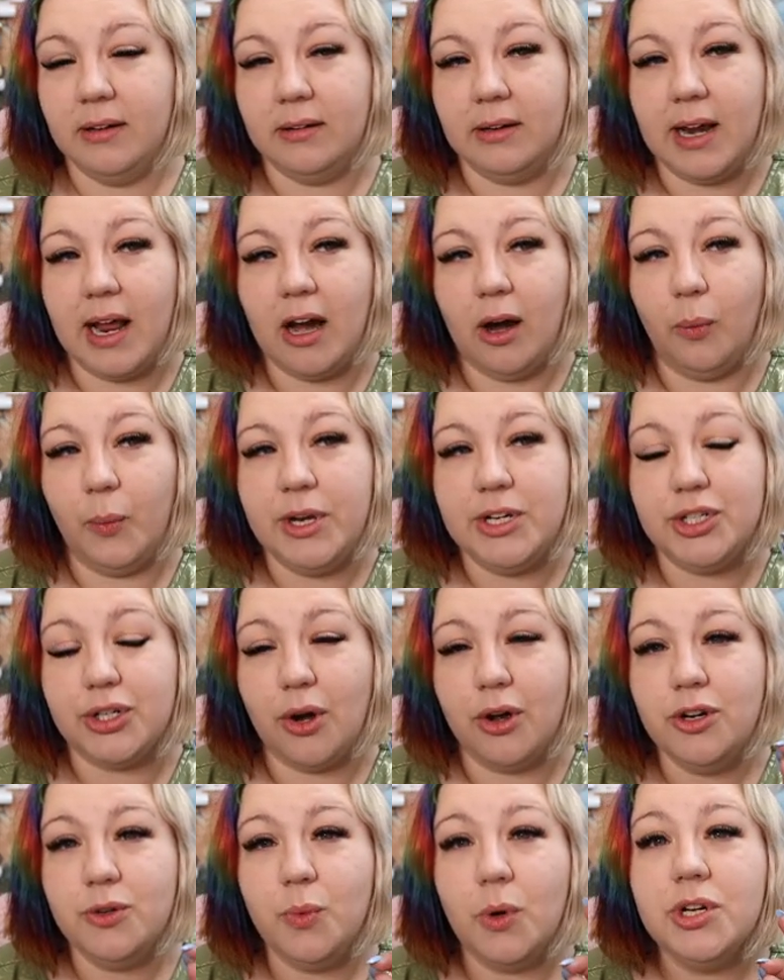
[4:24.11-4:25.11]
Now we
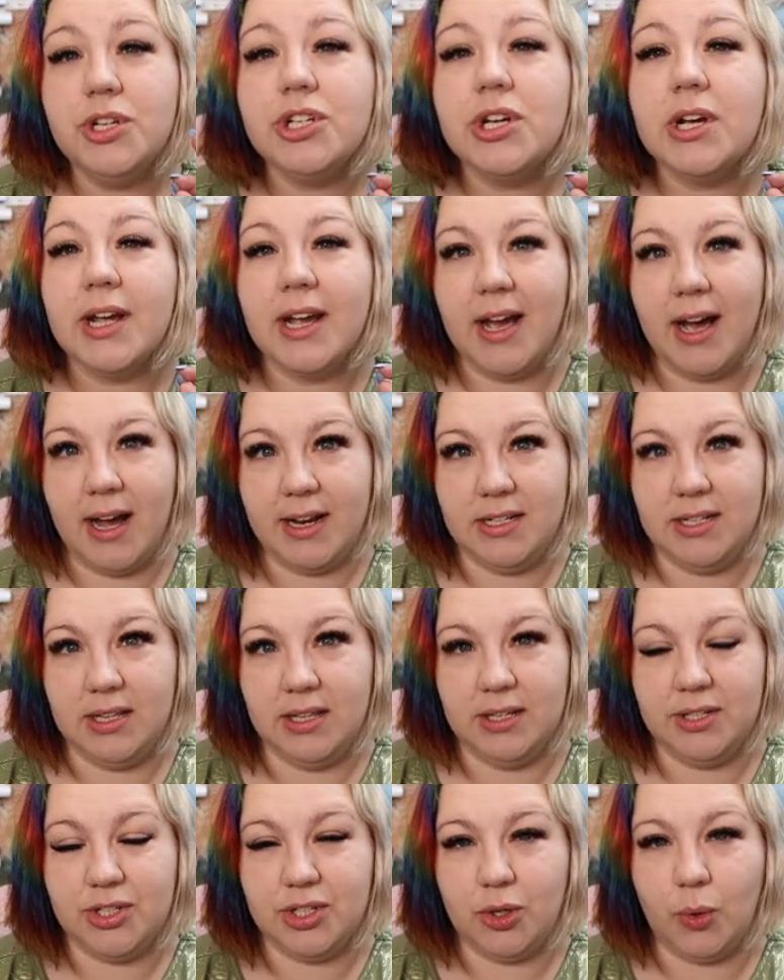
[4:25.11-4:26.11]
don't want to cut
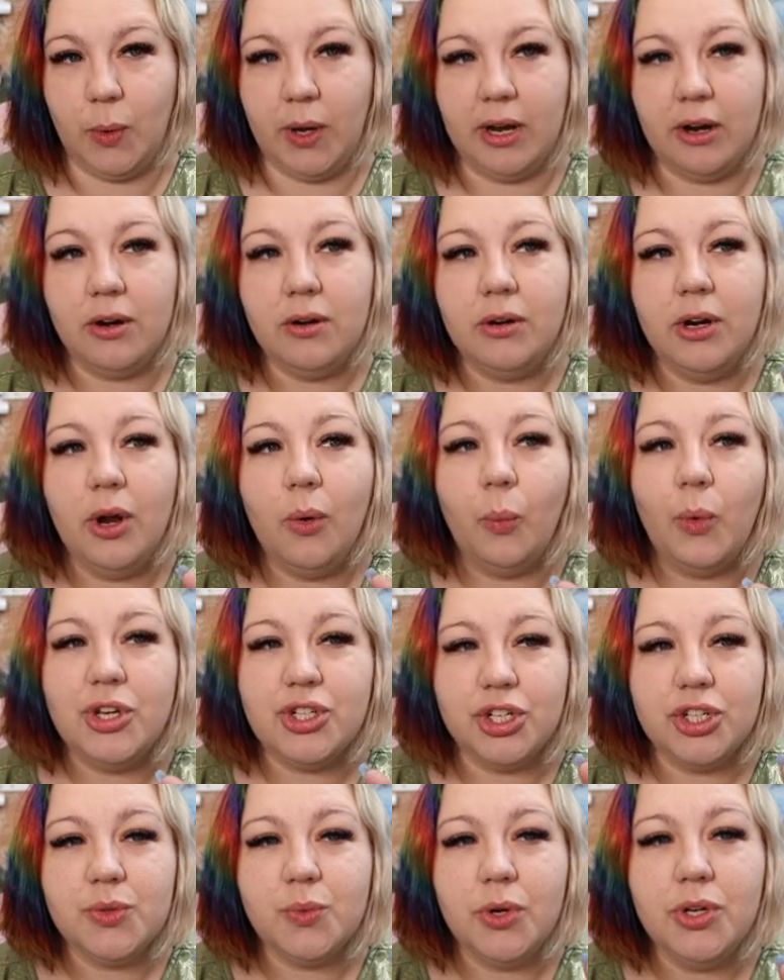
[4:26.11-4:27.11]
the square, we
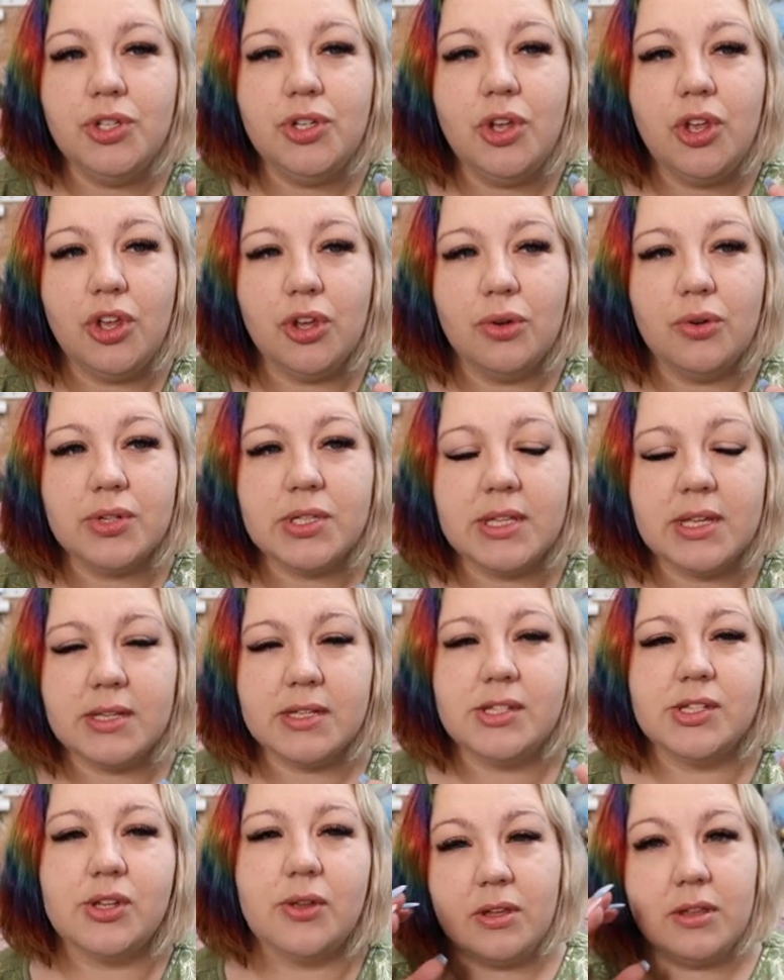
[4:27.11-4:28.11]
just want to use this
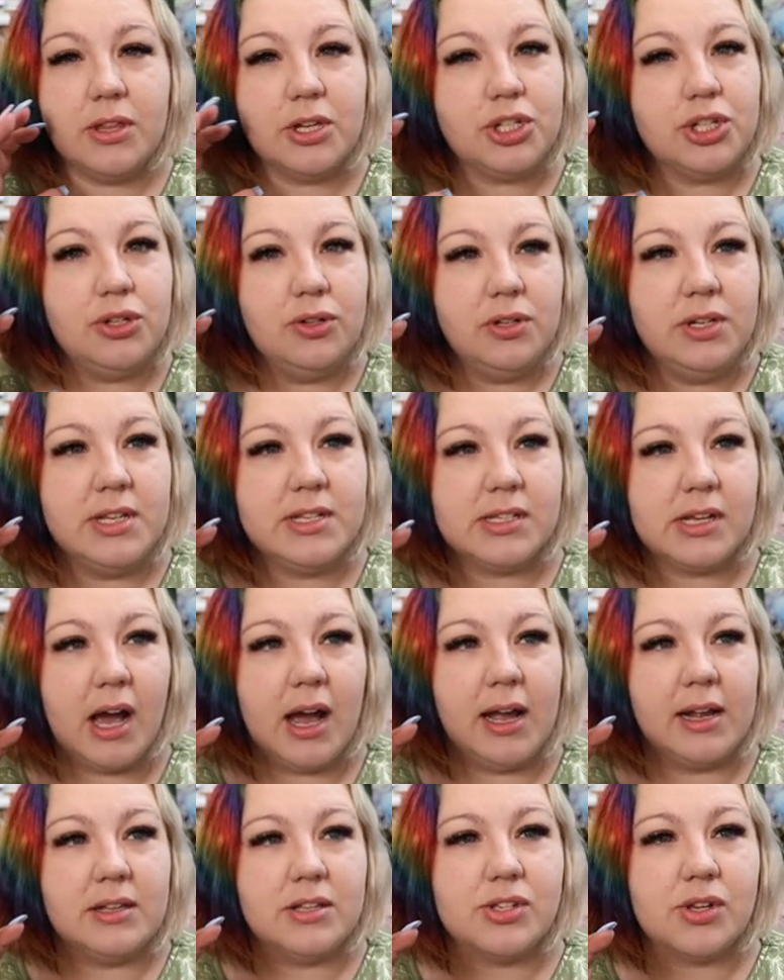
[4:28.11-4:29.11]
so the two
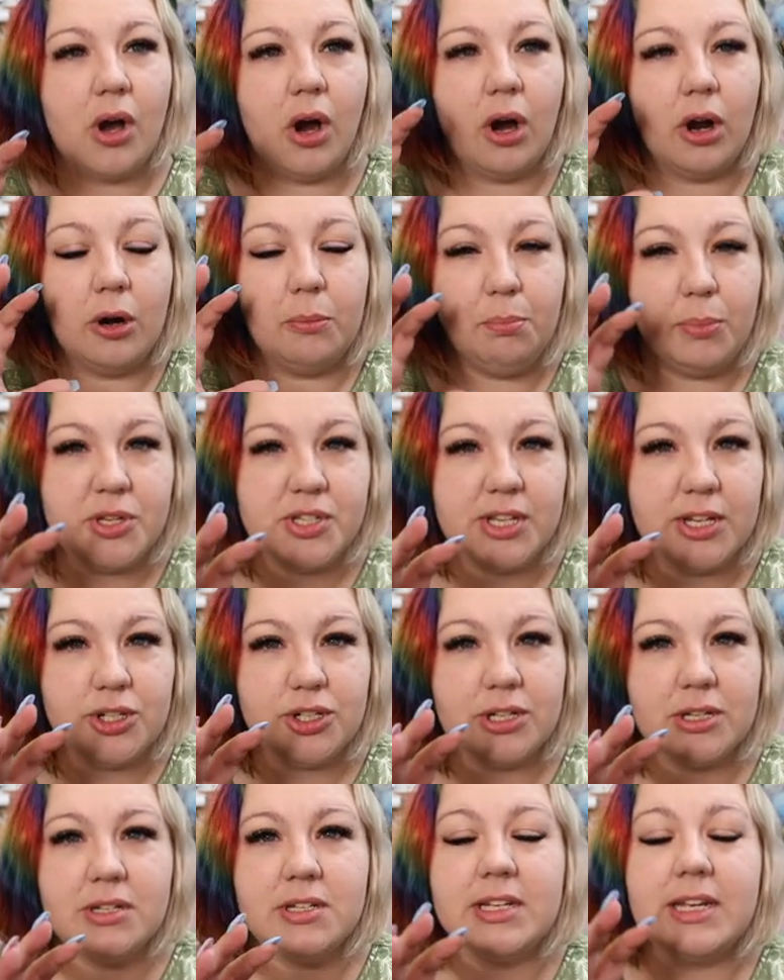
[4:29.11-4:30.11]
designs are
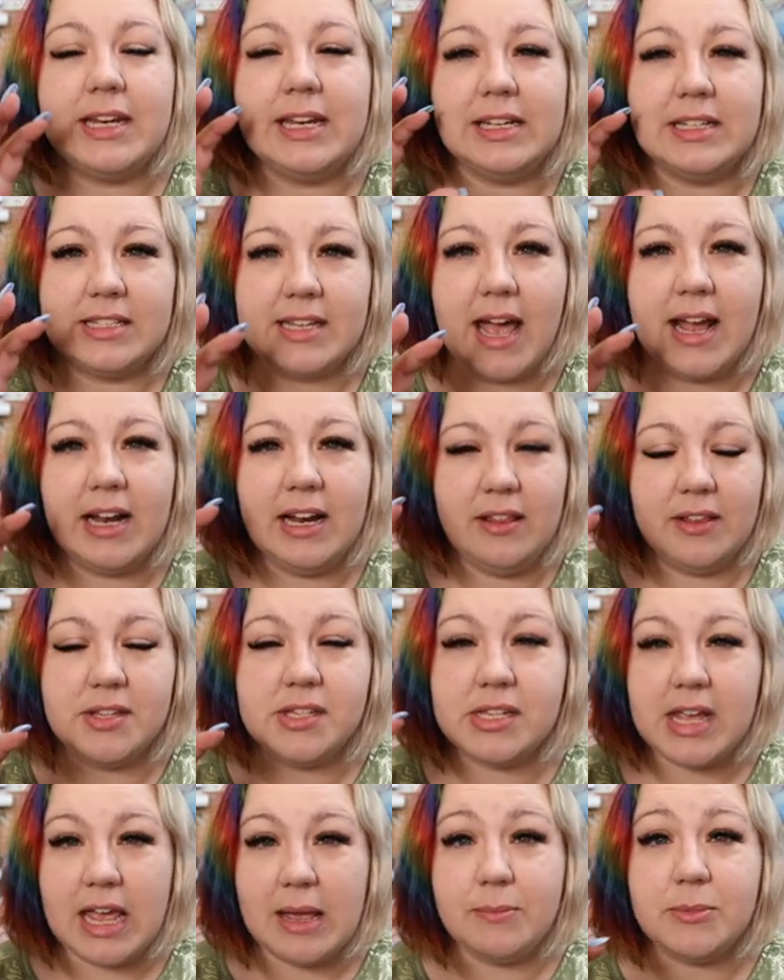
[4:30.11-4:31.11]
positioned in exactly the
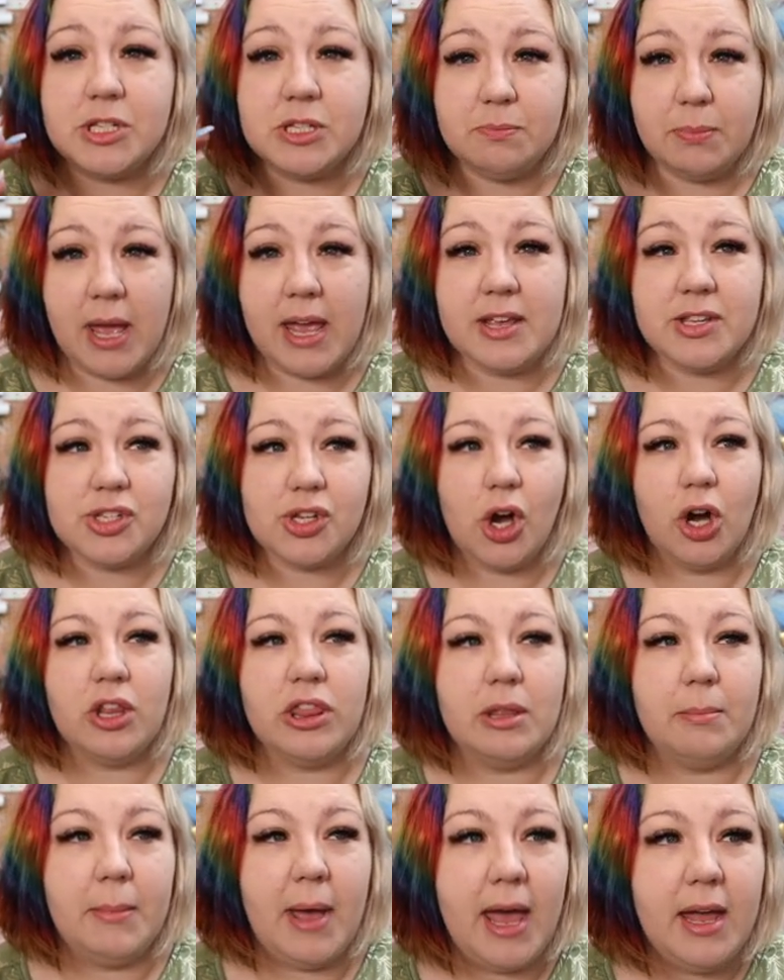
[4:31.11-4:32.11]
same space on
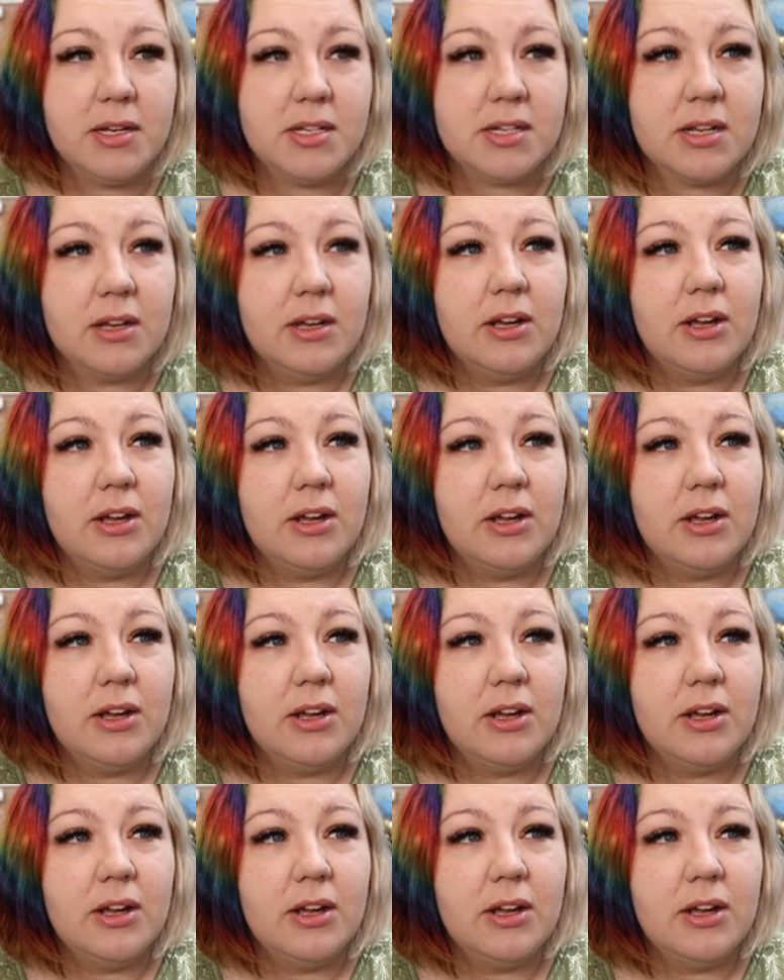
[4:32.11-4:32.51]
the mat.